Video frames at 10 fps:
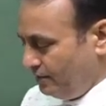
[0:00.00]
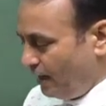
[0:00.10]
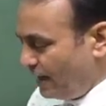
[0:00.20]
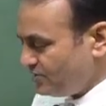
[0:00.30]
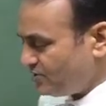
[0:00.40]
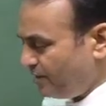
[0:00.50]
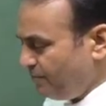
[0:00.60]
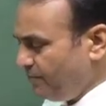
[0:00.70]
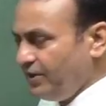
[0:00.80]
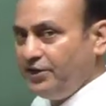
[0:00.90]
answer
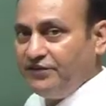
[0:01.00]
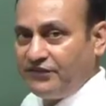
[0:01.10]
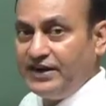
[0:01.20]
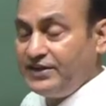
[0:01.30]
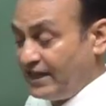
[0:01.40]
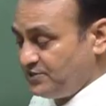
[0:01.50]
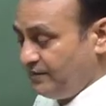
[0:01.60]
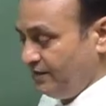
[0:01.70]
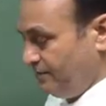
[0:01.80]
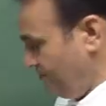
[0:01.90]
may be different as
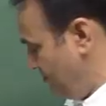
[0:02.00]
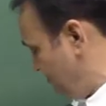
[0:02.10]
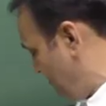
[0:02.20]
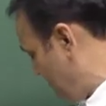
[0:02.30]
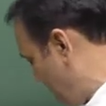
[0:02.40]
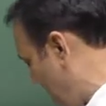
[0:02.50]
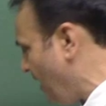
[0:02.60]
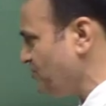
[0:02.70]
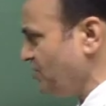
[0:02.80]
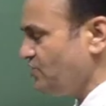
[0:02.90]
well. I
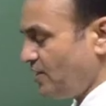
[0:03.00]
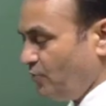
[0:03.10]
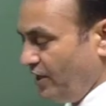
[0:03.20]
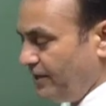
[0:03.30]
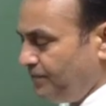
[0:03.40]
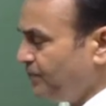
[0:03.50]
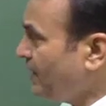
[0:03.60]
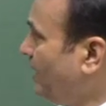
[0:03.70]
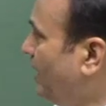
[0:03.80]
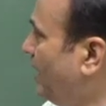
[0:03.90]
have seen somewhere
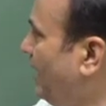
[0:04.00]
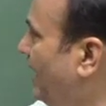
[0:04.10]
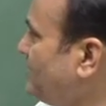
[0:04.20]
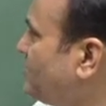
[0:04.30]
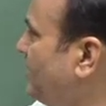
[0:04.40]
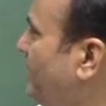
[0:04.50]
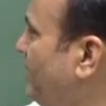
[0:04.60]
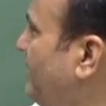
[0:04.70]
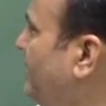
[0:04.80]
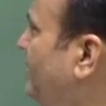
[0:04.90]
answer may
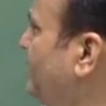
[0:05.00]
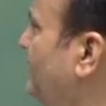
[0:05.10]
be